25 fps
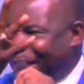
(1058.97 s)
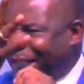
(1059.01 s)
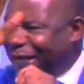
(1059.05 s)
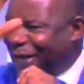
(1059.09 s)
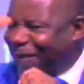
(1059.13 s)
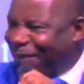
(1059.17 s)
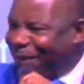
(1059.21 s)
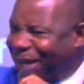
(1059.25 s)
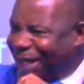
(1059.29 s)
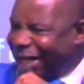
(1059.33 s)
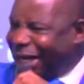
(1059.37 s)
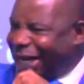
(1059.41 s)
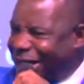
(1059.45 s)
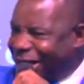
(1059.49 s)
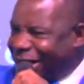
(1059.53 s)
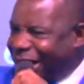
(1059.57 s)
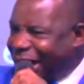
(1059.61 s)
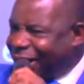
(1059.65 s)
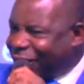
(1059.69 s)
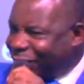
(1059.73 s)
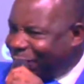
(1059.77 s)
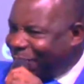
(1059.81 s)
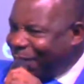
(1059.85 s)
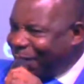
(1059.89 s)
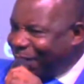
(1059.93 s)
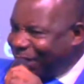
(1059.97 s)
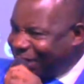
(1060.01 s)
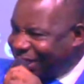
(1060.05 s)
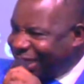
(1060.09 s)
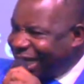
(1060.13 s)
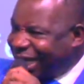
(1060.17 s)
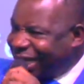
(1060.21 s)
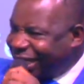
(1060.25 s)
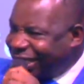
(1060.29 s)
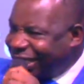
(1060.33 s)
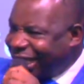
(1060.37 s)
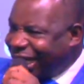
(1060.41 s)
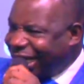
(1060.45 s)
Anybody experience
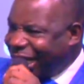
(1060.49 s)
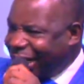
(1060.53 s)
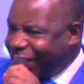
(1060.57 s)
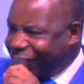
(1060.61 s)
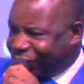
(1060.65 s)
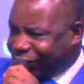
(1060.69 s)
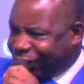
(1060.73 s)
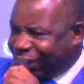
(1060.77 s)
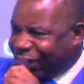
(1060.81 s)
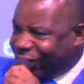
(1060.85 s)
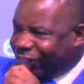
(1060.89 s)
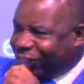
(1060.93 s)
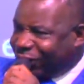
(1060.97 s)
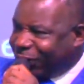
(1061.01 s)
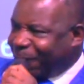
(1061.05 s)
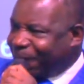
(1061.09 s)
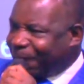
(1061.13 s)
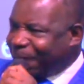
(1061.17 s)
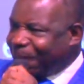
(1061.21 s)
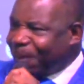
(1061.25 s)
that in their life, church?